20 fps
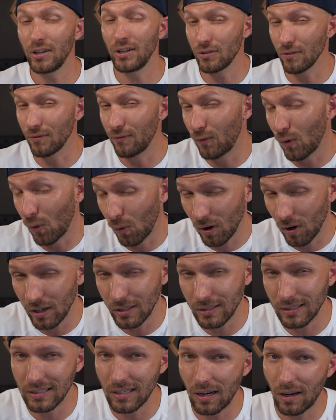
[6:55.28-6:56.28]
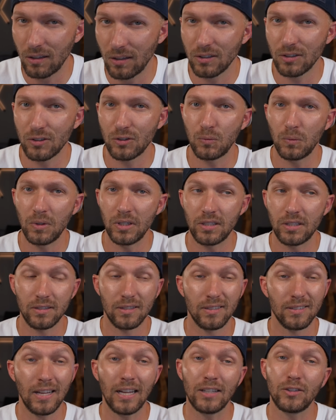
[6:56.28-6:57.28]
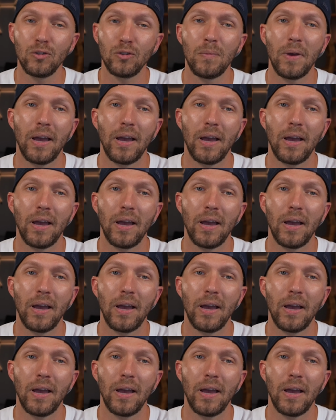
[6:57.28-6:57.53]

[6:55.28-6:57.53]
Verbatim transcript: under $400, which is not too